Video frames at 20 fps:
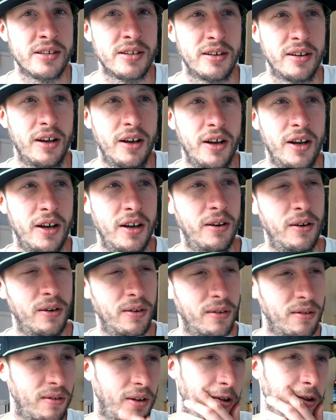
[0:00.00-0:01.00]

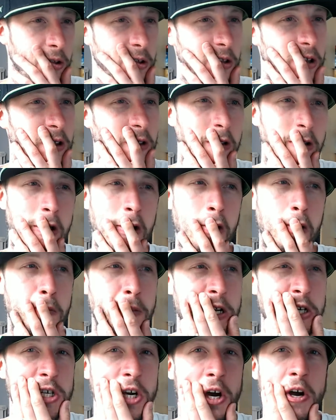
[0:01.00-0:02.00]
That it will be
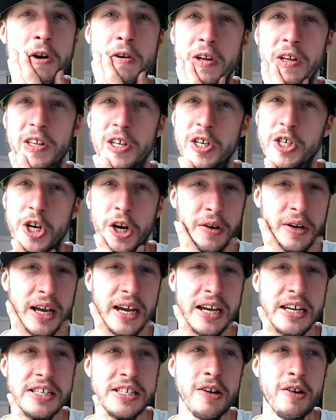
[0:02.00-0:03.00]
shown at the
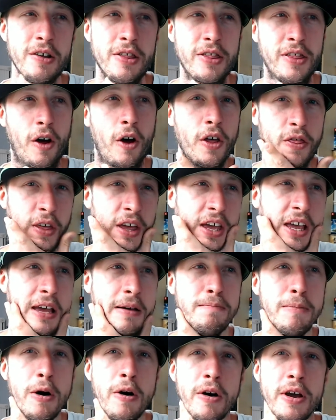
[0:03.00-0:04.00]
showcase, and I think it
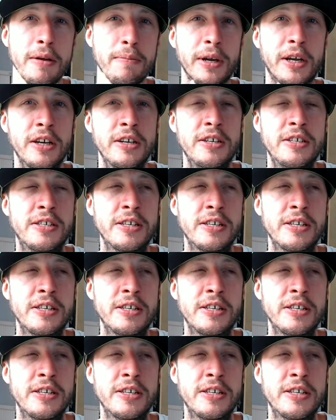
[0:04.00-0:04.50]
might, because